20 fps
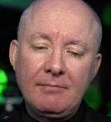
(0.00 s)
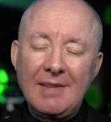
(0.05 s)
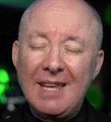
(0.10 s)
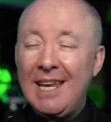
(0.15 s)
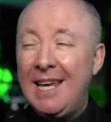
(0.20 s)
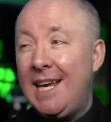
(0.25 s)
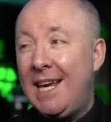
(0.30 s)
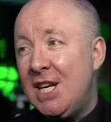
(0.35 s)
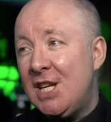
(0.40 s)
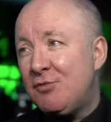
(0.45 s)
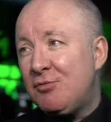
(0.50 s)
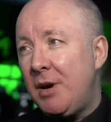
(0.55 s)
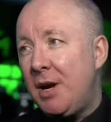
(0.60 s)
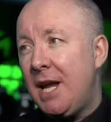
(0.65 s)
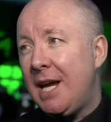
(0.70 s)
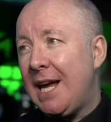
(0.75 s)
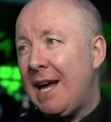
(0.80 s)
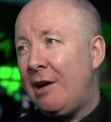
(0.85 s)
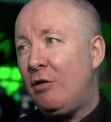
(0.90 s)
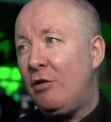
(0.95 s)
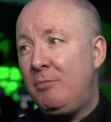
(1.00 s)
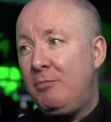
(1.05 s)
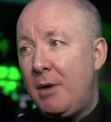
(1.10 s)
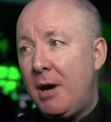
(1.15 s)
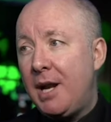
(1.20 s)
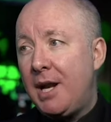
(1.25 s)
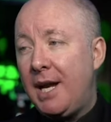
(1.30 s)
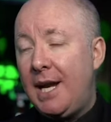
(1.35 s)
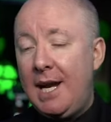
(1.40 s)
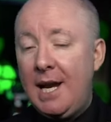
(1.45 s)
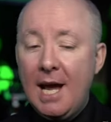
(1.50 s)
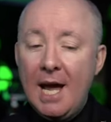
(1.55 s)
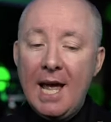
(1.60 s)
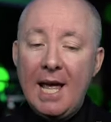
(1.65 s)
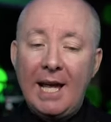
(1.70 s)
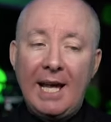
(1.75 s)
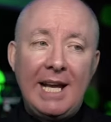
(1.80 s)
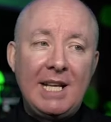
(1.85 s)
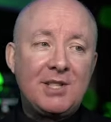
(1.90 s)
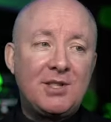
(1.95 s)
It is running out of money.
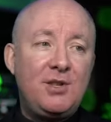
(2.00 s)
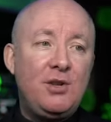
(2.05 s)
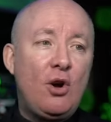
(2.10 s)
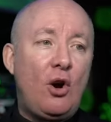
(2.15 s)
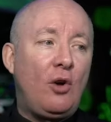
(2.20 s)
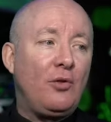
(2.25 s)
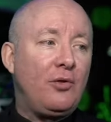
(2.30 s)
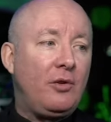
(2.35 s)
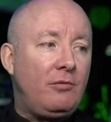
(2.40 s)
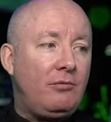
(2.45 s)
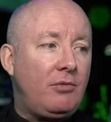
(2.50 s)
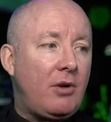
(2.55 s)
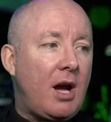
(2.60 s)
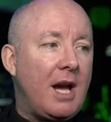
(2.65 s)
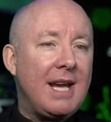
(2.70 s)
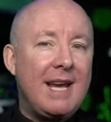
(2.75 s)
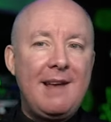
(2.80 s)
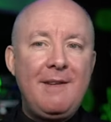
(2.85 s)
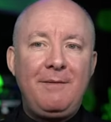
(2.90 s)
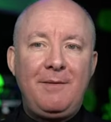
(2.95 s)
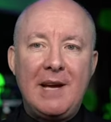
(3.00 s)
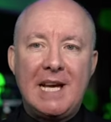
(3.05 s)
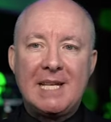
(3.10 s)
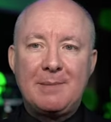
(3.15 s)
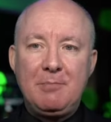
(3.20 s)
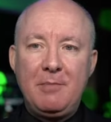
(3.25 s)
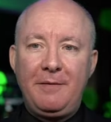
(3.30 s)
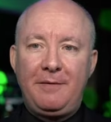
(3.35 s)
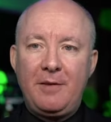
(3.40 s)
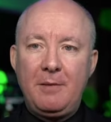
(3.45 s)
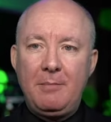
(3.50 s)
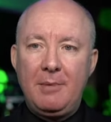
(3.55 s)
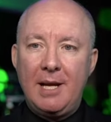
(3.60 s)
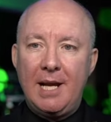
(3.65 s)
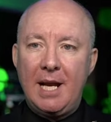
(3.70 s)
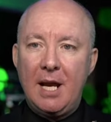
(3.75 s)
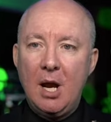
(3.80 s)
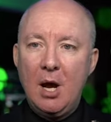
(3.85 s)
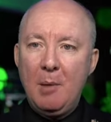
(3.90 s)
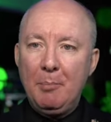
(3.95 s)
It's not the right investment for
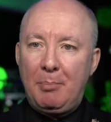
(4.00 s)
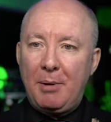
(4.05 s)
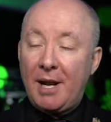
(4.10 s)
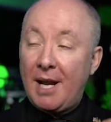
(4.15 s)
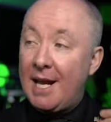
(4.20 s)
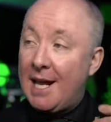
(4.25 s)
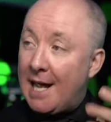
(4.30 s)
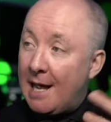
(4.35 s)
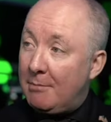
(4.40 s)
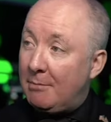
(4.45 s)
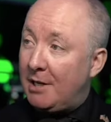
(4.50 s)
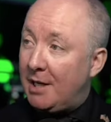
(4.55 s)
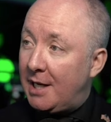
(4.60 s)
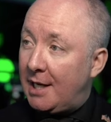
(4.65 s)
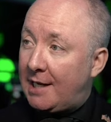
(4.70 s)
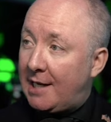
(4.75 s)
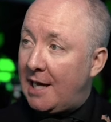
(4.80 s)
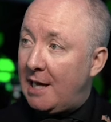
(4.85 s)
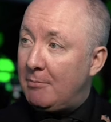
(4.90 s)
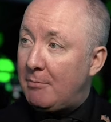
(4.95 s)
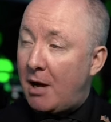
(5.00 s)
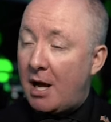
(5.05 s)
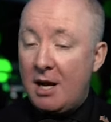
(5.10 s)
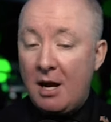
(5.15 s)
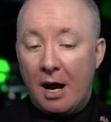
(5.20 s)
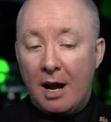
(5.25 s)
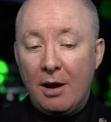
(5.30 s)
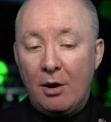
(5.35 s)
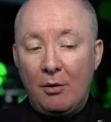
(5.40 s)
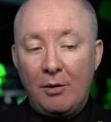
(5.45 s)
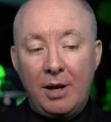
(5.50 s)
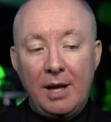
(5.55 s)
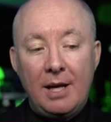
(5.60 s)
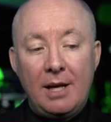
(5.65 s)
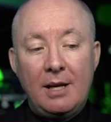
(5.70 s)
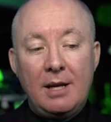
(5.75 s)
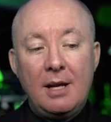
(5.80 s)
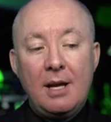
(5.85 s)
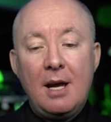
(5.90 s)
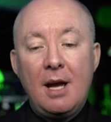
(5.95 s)
me, but I am going to keep my eye on
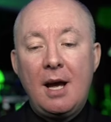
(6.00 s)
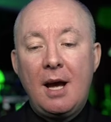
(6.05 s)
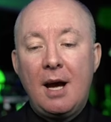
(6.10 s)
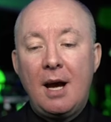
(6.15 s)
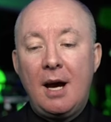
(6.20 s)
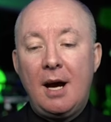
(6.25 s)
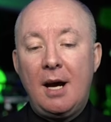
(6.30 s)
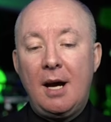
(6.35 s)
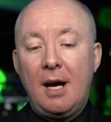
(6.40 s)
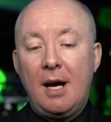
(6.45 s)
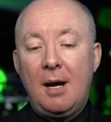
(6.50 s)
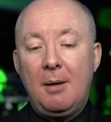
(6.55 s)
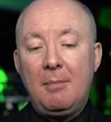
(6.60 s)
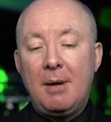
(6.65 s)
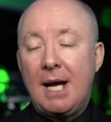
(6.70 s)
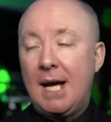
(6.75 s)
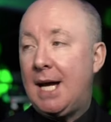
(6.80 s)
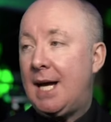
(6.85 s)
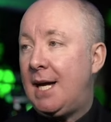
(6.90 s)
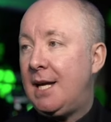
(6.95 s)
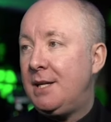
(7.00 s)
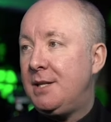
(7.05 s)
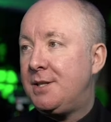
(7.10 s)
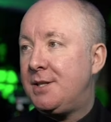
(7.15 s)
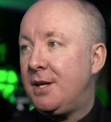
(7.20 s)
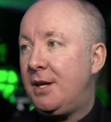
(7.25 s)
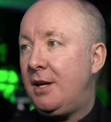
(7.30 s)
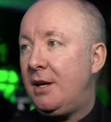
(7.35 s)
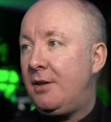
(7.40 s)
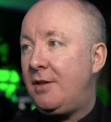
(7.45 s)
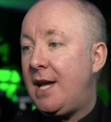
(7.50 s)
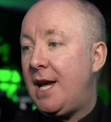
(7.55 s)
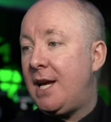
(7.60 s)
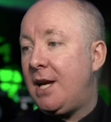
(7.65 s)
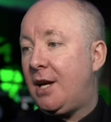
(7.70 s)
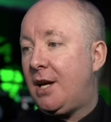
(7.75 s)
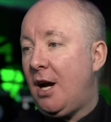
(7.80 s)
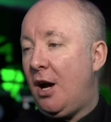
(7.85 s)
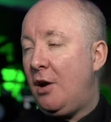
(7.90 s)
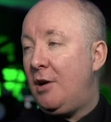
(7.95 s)
it. There you
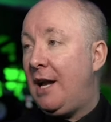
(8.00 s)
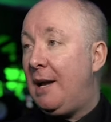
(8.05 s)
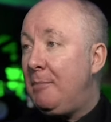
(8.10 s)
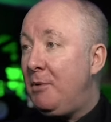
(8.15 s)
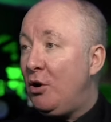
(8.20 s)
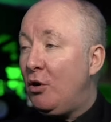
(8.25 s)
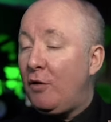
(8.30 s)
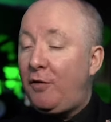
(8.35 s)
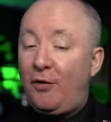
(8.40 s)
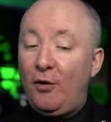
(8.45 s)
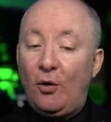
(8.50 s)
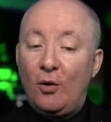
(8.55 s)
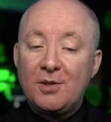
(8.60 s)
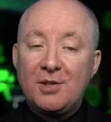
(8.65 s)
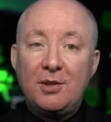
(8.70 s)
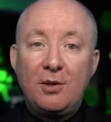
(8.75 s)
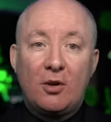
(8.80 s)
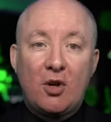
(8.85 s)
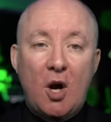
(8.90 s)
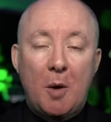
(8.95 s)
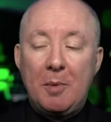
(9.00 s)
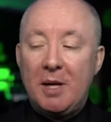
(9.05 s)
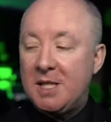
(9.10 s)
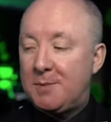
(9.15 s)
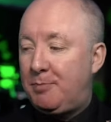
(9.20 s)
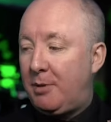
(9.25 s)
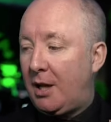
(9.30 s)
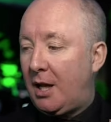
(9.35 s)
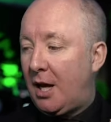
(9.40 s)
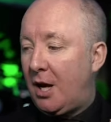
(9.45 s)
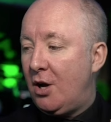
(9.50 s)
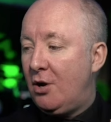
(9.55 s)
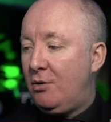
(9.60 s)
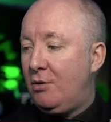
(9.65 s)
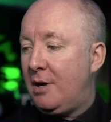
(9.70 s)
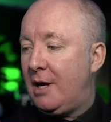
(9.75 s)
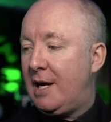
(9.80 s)
go. Leave me your thoughts in the comments below.